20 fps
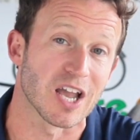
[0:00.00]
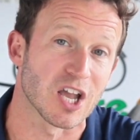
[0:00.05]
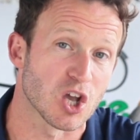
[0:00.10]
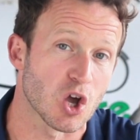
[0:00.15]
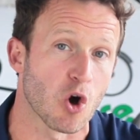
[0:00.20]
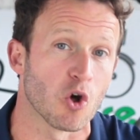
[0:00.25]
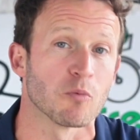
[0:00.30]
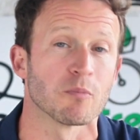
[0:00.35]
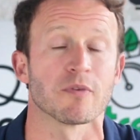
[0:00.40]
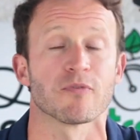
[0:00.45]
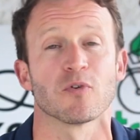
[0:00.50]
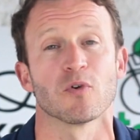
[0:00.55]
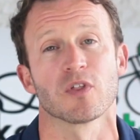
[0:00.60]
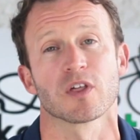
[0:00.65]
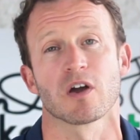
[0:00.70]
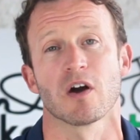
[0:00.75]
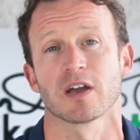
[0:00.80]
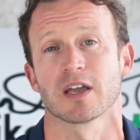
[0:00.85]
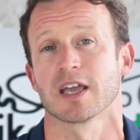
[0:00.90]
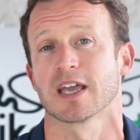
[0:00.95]
and gone before the
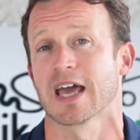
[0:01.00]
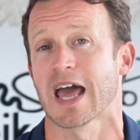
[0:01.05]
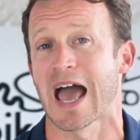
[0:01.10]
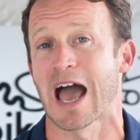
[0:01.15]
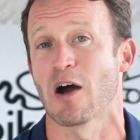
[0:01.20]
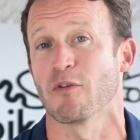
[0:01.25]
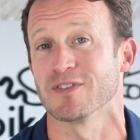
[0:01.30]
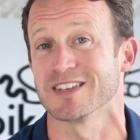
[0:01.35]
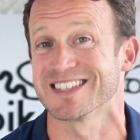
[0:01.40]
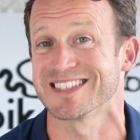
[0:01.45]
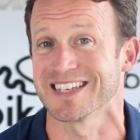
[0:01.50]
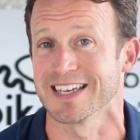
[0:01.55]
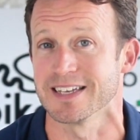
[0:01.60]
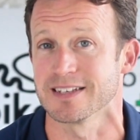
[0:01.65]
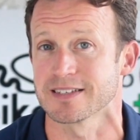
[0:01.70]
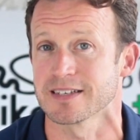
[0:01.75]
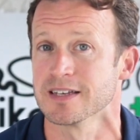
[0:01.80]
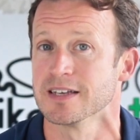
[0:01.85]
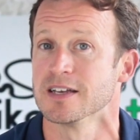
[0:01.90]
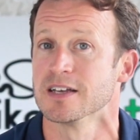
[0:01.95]
guy could get out of his
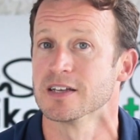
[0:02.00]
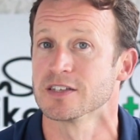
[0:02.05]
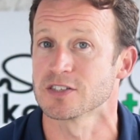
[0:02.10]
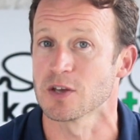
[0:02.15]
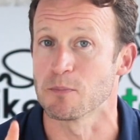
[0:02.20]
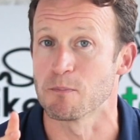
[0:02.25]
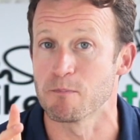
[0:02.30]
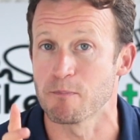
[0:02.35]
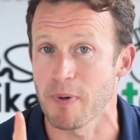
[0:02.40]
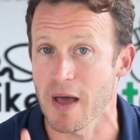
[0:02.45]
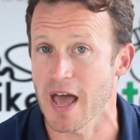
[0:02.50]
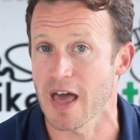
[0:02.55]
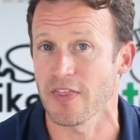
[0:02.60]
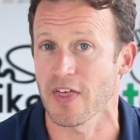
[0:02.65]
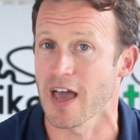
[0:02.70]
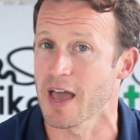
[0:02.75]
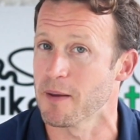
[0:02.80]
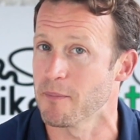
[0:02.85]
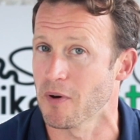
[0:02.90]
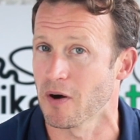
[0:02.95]
seat. So bear
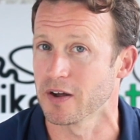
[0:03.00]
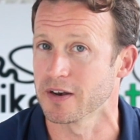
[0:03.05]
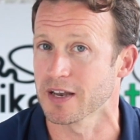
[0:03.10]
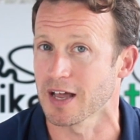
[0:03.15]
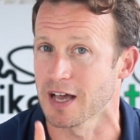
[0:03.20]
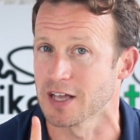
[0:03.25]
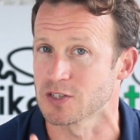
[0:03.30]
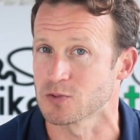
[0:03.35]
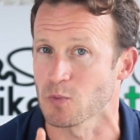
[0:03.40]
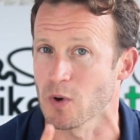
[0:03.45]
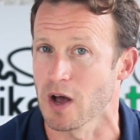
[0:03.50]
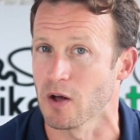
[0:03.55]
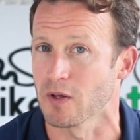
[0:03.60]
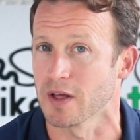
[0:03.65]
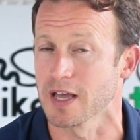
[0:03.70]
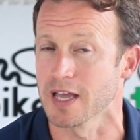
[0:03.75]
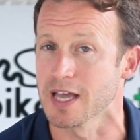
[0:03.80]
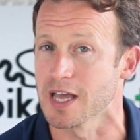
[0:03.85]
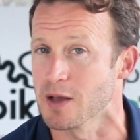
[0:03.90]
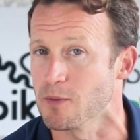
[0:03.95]
that in mind as
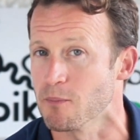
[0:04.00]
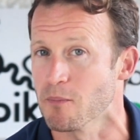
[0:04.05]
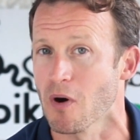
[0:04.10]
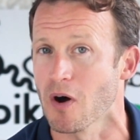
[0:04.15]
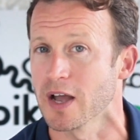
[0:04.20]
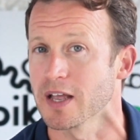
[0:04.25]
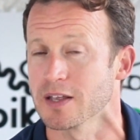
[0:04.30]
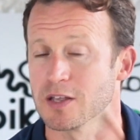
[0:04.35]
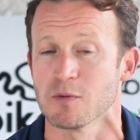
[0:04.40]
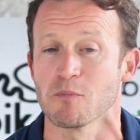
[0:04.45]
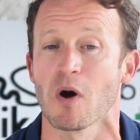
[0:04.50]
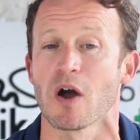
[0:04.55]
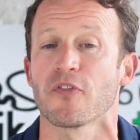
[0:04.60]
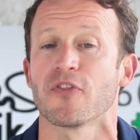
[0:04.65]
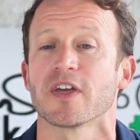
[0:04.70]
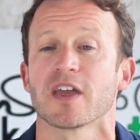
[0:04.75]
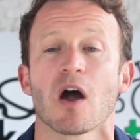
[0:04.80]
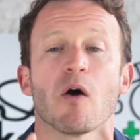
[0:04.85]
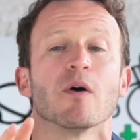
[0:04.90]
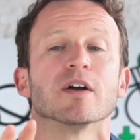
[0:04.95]
well. You might
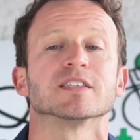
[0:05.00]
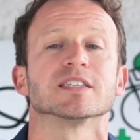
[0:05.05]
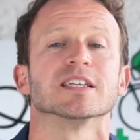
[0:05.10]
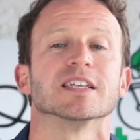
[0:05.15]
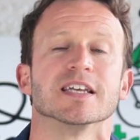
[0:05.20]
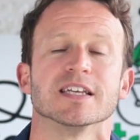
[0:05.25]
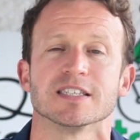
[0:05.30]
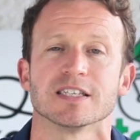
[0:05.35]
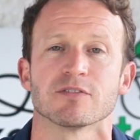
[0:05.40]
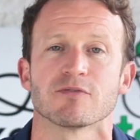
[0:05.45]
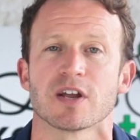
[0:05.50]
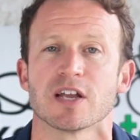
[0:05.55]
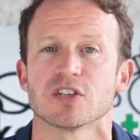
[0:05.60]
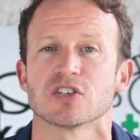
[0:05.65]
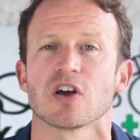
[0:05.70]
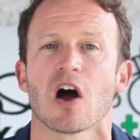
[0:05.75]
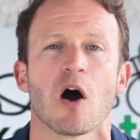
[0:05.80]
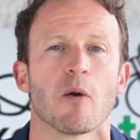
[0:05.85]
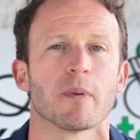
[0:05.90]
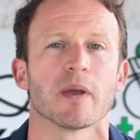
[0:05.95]
think, oh, it's in easy
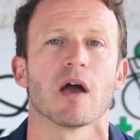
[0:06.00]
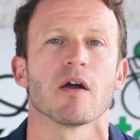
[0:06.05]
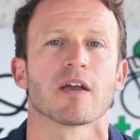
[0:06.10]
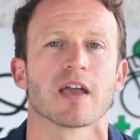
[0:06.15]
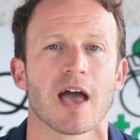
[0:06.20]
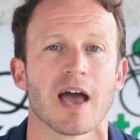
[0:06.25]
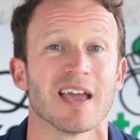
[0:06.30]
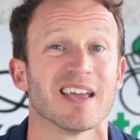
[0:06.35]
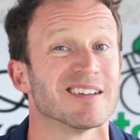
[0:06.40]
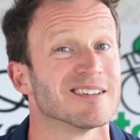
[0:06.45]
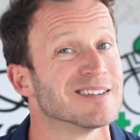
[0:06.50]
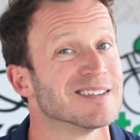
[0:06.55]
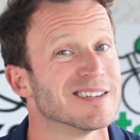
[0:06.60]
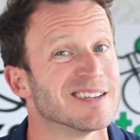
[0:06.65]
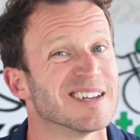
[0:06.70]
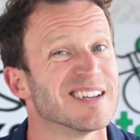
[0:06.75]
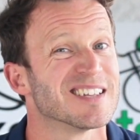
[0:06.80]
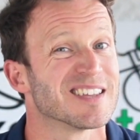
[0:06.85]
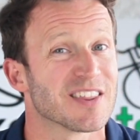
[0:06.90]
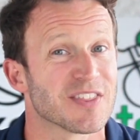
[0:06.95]
reach, I'll be okay.
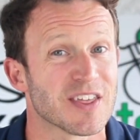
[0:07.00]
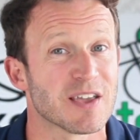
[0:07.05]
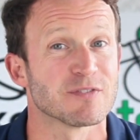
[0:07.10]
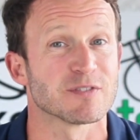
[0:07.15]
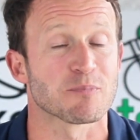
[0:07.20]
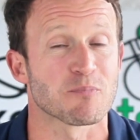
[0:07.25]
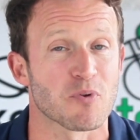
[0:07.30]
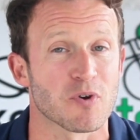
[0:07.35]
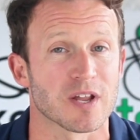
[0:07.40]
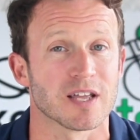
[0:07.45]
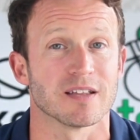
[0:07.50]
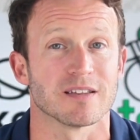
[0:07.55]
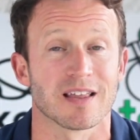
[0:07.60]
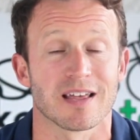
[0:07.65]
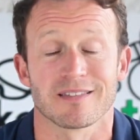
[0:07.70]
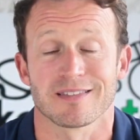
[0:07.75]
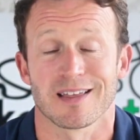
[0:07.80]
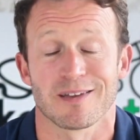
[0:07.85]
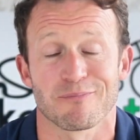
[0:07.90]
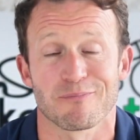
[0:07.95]
Thieves are
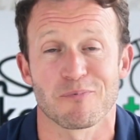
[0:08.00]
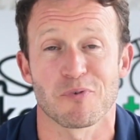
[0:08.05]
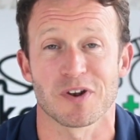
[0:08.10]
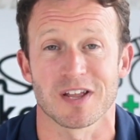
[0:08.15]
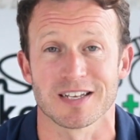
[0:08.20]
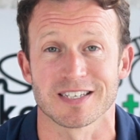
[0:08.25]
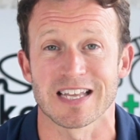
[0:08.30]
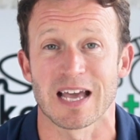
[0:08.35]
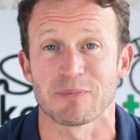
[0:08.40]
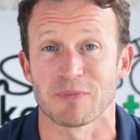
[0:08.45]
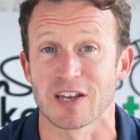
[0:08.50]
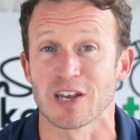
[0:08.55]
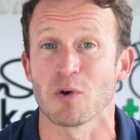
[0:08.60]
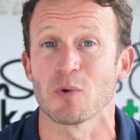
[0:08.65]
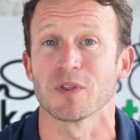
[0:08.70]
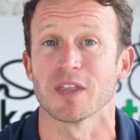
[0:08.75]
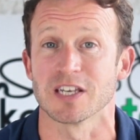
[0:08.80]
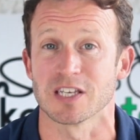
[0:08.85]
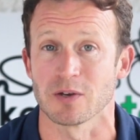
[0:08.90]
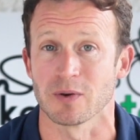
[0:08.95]
they're pretty adept, they know
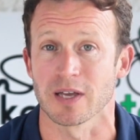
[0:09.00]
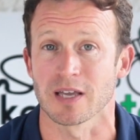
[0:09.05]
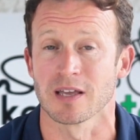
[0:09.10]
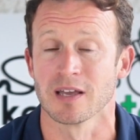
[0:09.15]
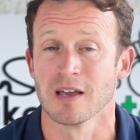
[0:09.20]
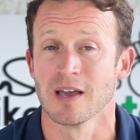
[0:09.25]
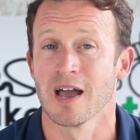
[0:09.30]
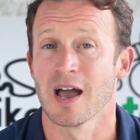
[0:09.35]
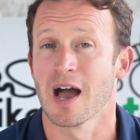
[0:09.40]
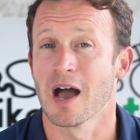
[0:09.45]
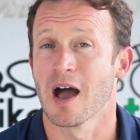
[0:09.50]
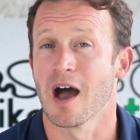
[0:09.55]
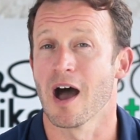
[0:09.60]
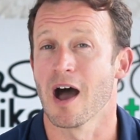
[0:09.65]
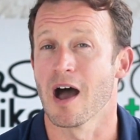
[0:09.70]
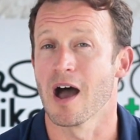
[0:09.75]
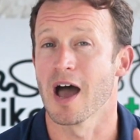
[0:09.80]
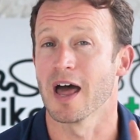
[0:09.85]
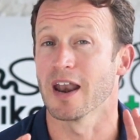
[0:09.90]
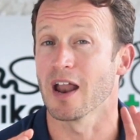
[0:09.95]
what they're doing.
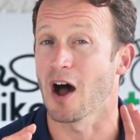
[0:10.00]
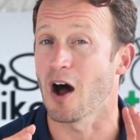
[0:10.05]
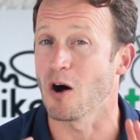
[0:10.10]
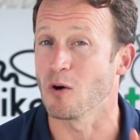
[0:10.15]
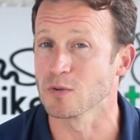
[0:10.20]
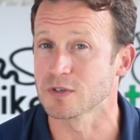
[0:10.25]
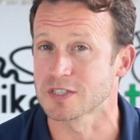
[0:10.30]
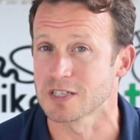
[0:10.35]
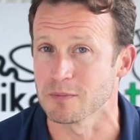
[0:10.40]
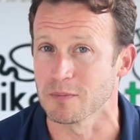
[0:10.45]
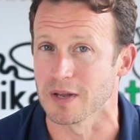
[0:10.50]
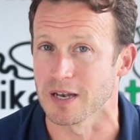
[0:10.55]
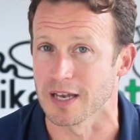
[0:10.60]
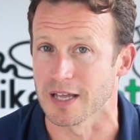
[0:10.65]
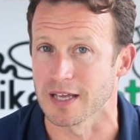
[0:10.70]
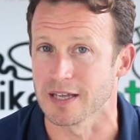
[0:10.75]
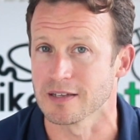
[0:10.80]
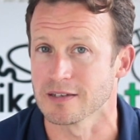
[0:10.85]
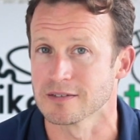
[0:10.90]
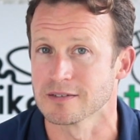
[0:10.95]
And
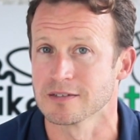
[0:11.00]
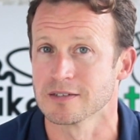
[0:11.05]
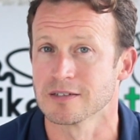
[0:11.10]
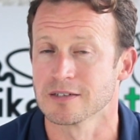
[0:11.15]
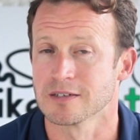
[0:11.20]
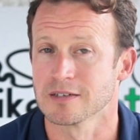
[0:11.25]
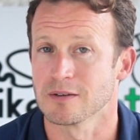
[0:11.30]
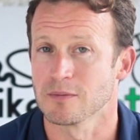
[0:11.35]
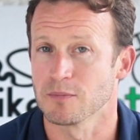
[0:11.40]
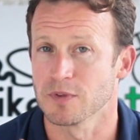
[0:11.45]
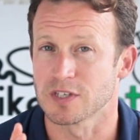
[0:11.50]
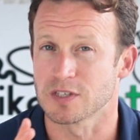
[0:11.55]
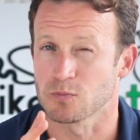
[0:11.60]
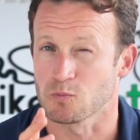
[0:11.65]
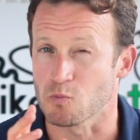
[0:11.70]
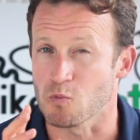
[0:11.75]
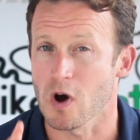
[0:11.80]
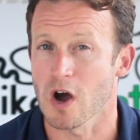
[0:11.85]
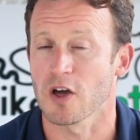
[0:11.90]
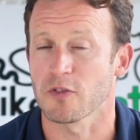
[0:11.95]
ultimately, this is
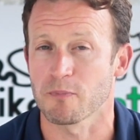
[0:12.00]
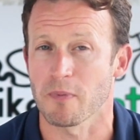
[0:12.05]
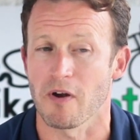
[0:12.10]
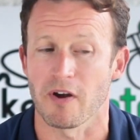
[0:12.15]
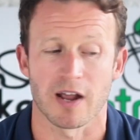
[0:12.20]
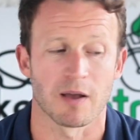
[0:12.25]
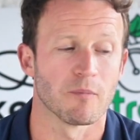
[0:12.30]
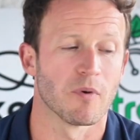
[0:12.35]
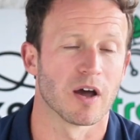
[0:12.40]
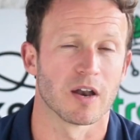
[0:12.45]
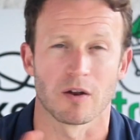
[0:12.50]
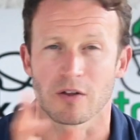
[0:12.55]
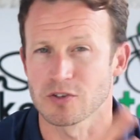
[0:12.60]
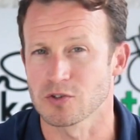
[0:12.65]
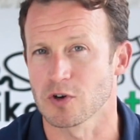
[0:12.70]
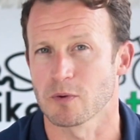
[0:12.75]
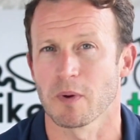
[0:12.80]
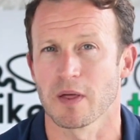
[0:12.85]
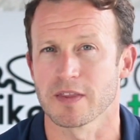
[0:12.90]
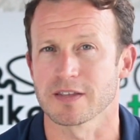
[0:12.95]
worth bearing in mind, and I'll
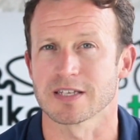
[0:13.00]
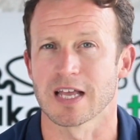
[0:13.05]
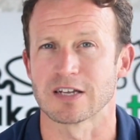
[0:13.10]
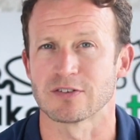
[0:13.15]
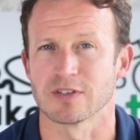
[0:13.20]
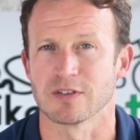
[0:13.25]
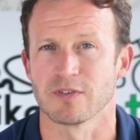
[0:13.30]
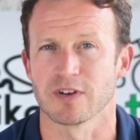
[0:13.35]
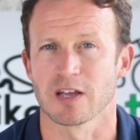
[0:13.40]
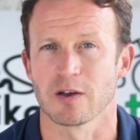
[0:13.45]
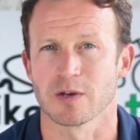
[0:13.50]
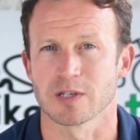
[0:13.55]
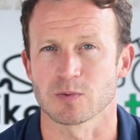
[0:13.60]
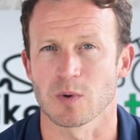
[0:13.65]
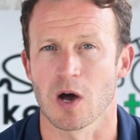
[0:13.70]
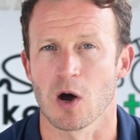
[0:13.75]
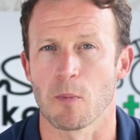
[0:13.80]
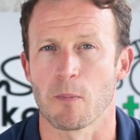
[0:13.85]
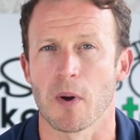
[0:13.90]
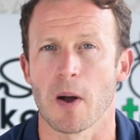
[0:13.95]
talk about this later in the video as
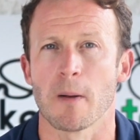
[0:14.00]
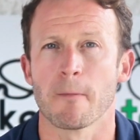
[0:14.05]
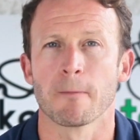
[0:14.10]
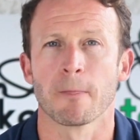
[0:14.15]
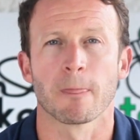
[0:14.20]
well, but